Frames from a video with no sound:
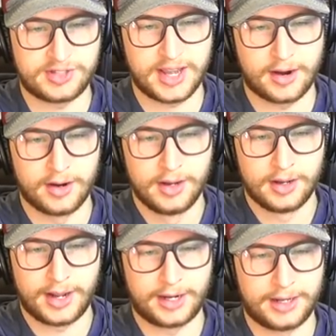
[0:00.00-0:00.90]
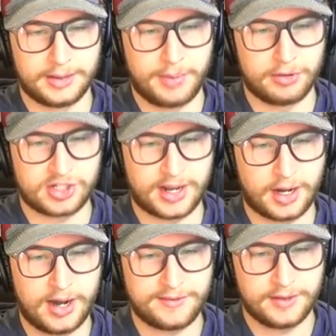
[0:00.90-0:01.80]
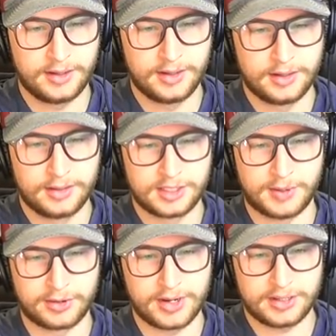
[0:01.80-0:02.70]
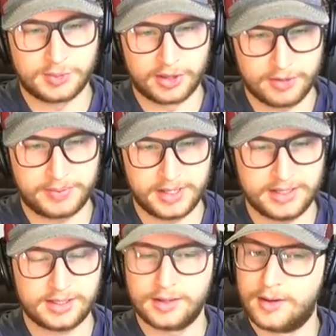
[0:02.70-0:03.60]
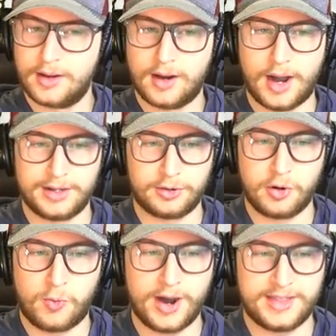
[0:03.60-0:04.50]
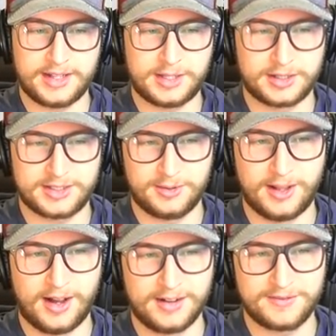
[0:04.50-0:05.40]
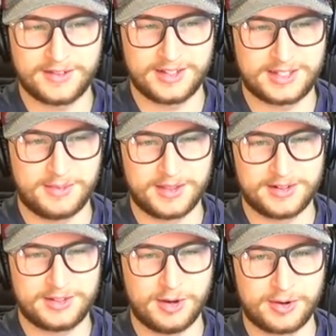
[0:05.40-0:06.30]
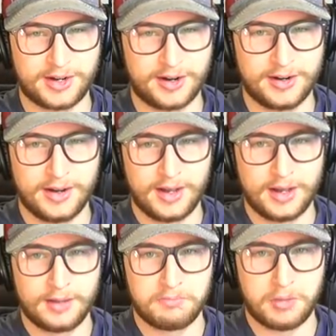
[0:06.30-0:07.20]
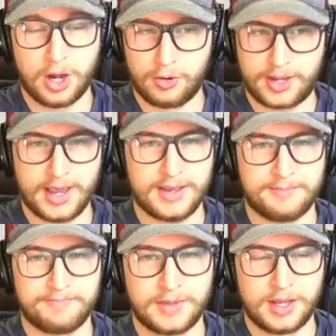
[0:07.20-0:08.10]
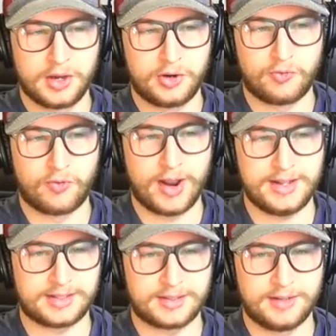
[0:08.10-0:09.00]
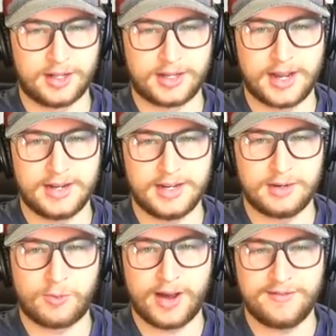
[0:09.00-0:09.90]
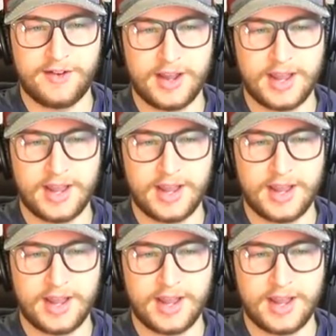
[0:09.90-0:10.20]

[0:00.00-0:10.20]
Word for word: dare! I got the poke check off. Smother it, please. I don't know why that took so long for the smother to occur. Okay, great. Not like I needed Wi-Fi